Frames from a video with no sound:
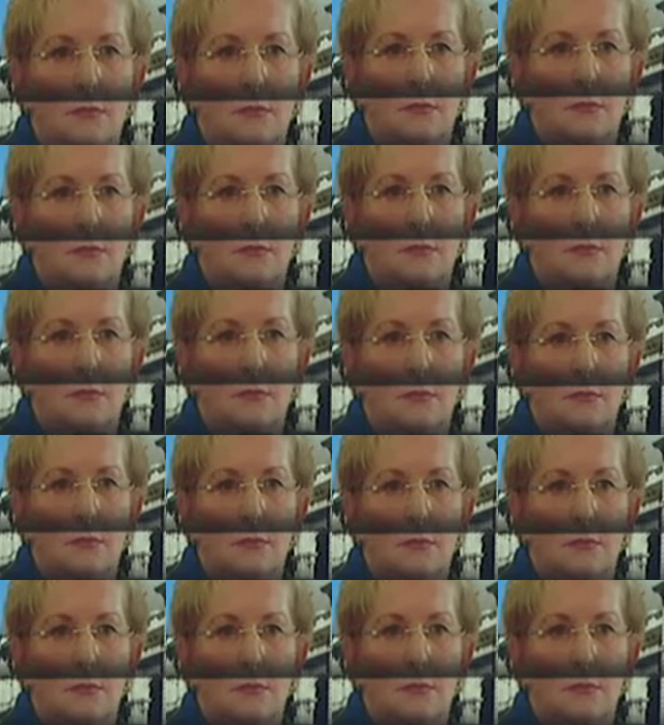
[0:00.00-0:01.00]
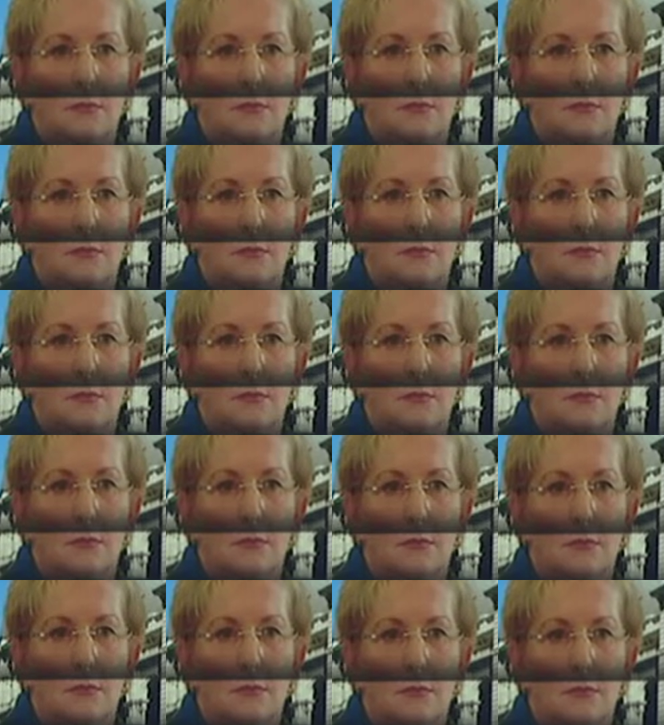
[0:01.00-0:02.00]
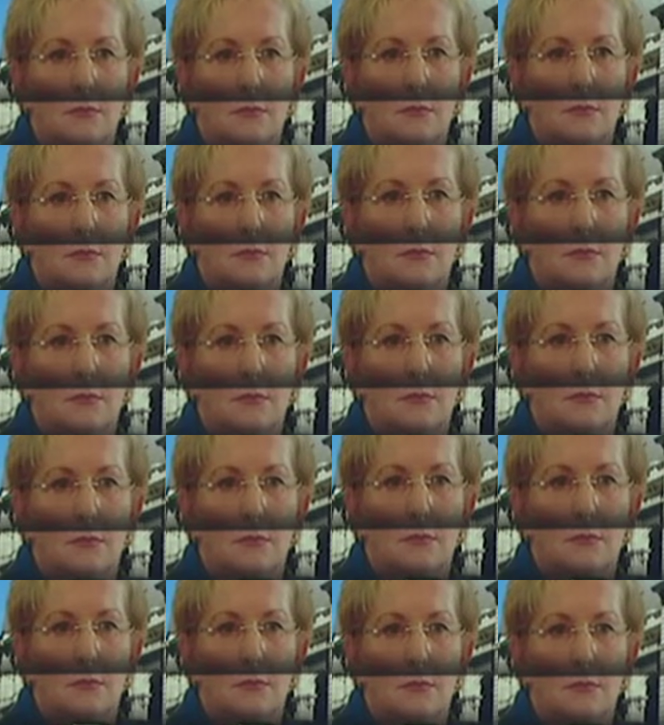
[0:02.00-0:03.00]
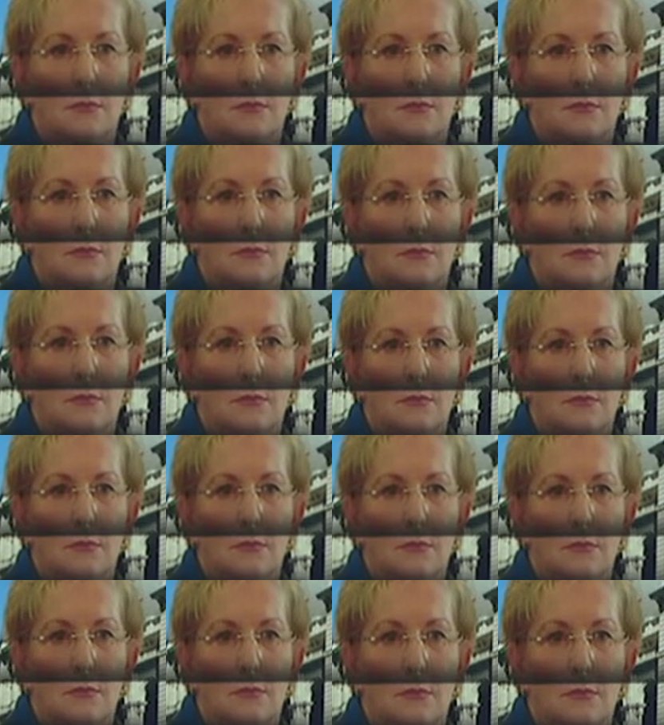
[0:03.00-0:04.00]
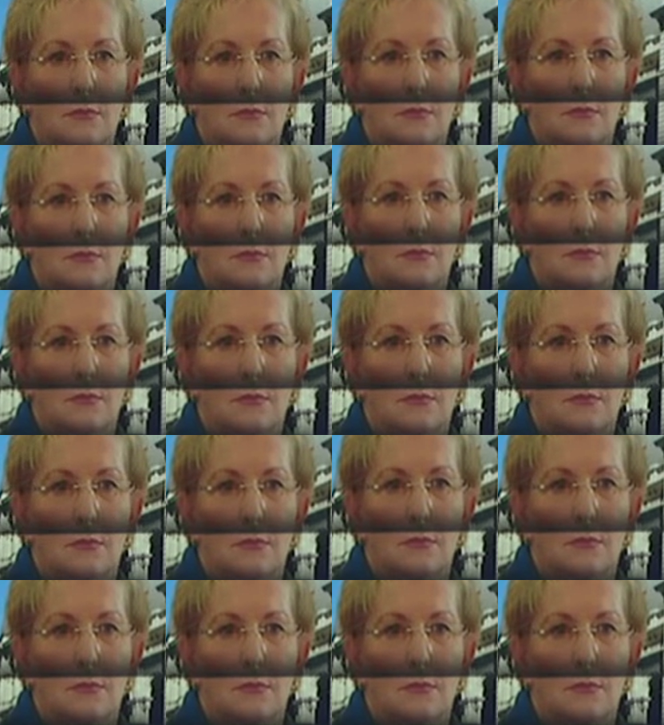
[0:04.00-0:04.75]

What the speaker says: This person isn't speaking.